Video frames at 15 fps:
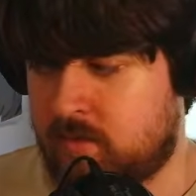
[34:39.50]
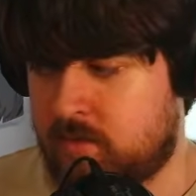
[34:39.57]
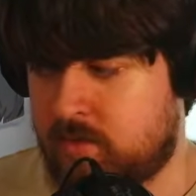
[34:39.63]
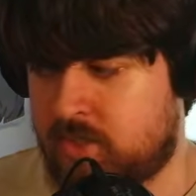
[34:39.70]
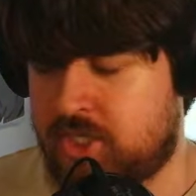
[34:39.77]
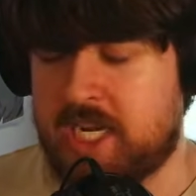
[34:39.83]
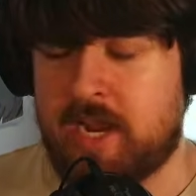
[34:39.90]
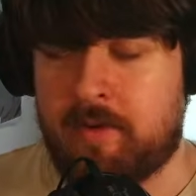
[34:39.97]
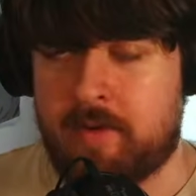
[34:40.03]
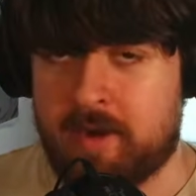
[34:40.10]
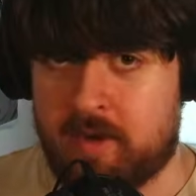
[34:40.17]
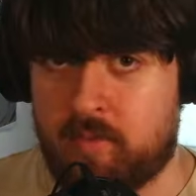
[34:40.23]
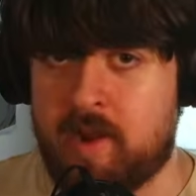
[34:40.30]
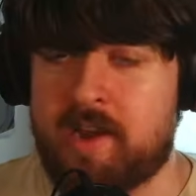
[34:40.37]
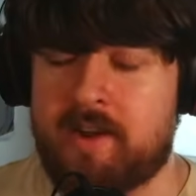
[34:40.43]
generic
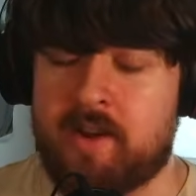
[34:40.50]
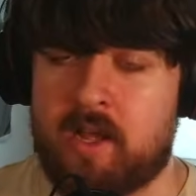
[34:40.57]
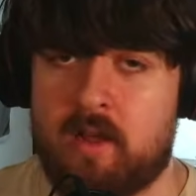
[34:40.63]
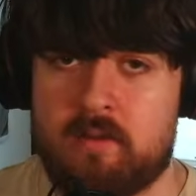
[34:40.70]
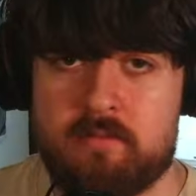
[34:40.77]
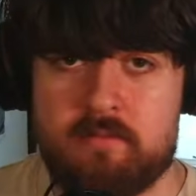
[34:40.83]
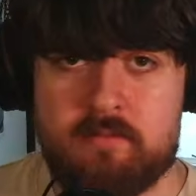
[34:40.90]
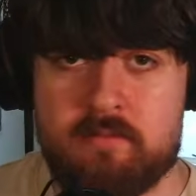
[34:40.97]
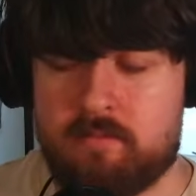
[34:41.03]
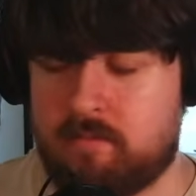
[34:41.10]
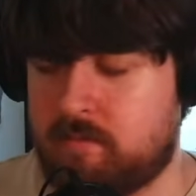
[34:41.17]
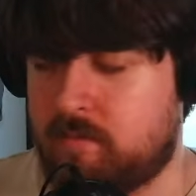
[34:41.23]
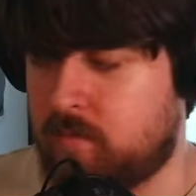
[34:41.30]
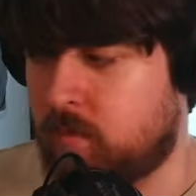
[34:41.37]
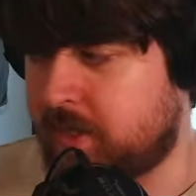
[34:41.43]
render.
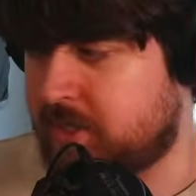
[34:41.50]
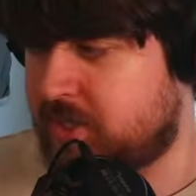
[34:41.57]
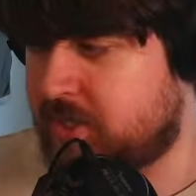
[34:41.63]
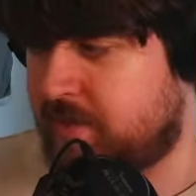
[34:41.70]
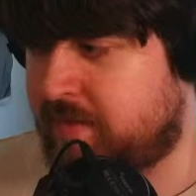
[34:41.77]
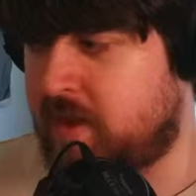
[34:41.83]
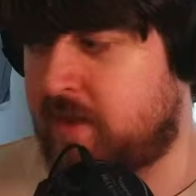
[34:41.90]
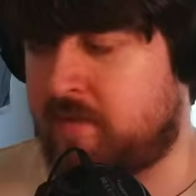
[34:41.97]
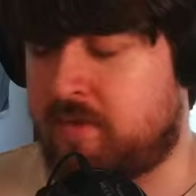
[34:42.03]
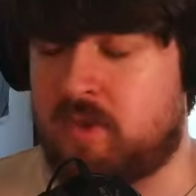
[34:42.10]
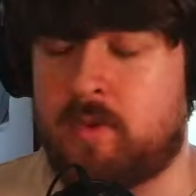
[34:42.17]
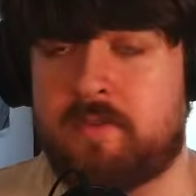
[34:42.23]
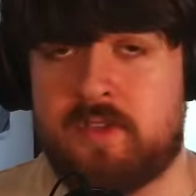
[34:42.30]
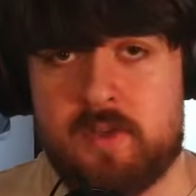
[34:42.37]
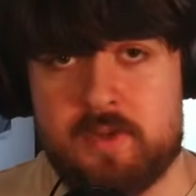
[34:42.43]
Which, if any of you
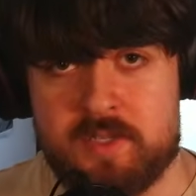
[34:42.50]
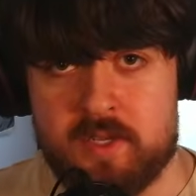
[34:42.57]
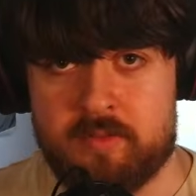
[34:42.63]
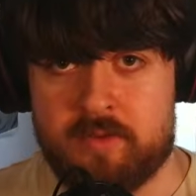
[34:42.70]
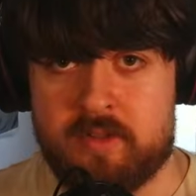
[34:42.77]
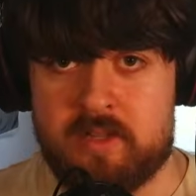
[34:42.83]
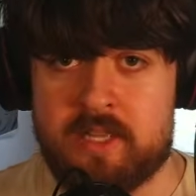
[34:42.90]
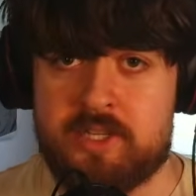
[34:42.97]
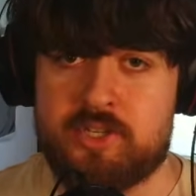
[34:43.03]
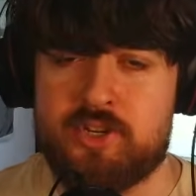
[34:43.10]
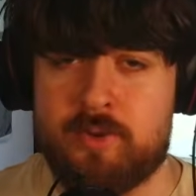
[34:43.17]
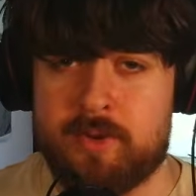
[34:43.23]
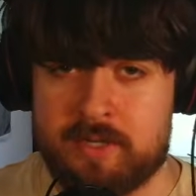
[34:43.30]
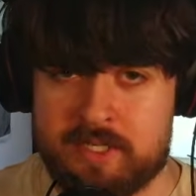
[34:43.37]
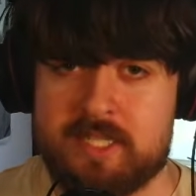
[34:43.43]
have used Unreal Engine,
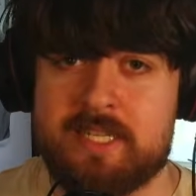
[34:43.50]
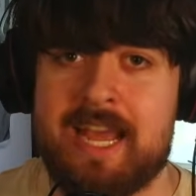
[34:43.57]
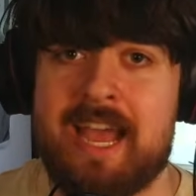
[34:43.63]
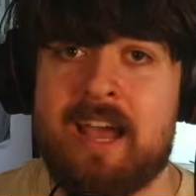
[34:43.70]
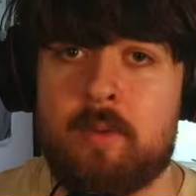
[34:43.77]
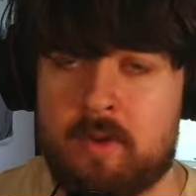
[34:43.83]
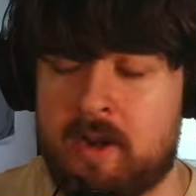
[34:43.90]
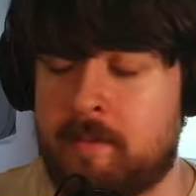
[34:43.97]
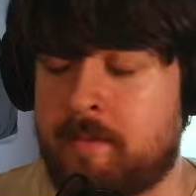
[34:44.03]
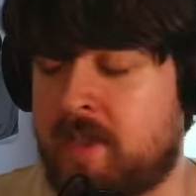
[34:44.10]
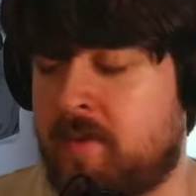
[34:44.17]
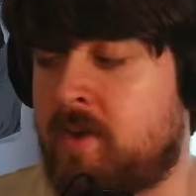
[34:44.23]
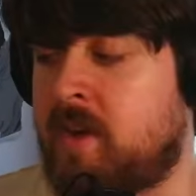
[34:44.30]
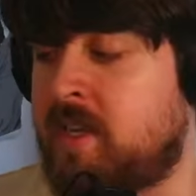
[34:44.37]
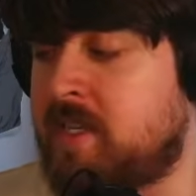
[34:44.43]
you understand what I
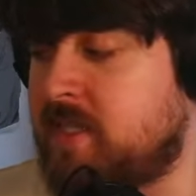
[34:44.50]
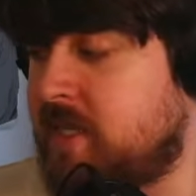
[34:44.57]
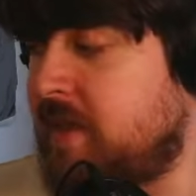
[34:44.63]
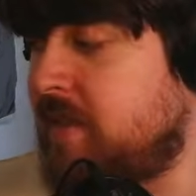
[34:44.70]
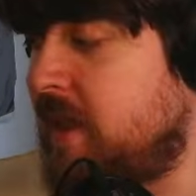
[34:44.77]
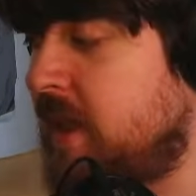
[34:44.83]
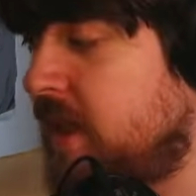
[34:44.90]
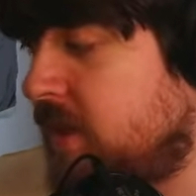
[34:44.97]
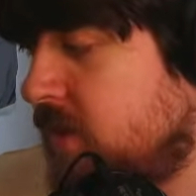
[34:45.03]
mean when I say that.